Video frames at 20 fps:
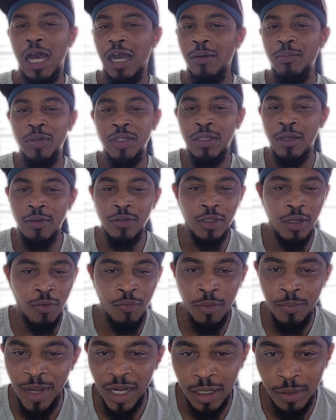I could put those
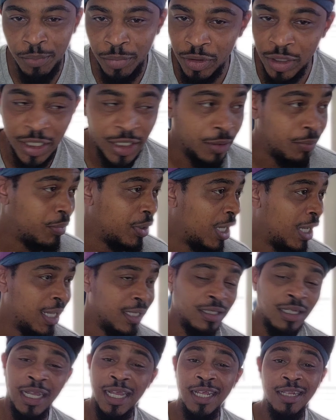on with my compression
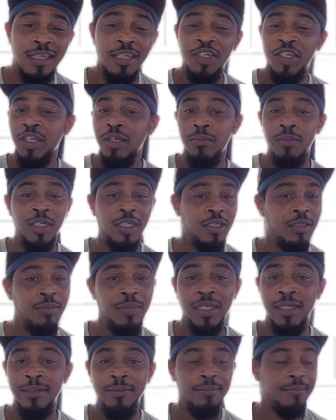pants and hit the gym and just
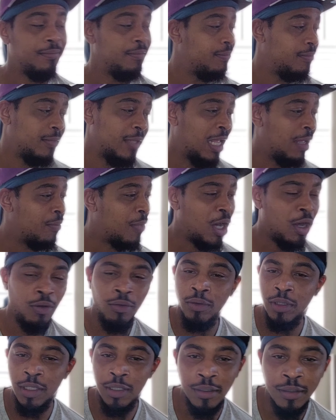be in my
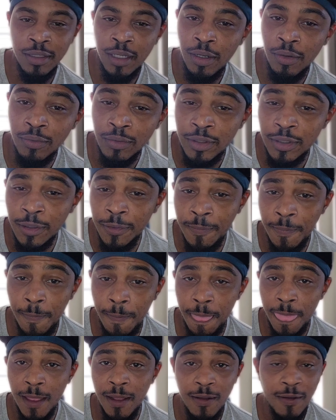own little zone. So
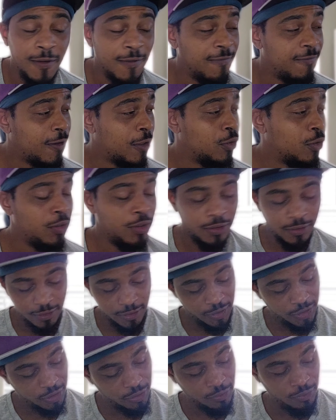
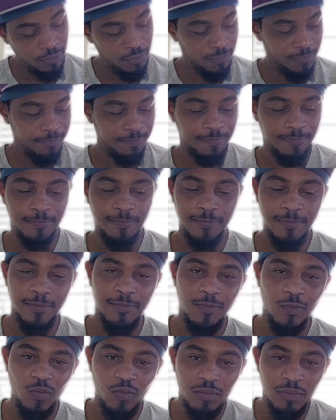first shoe,
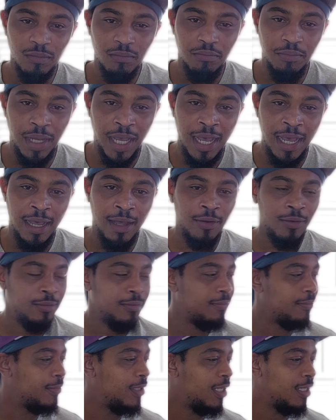ow,
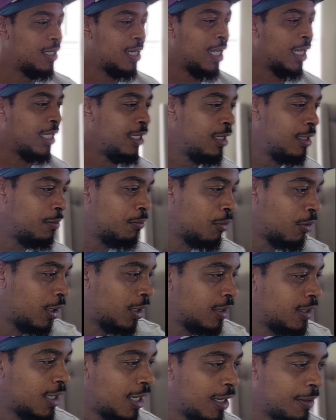Nike D
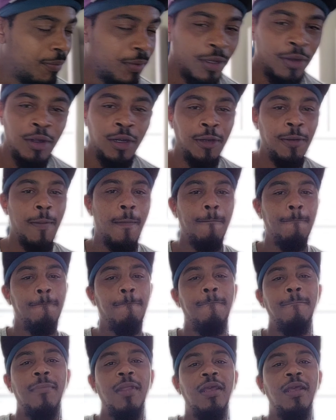Break type art.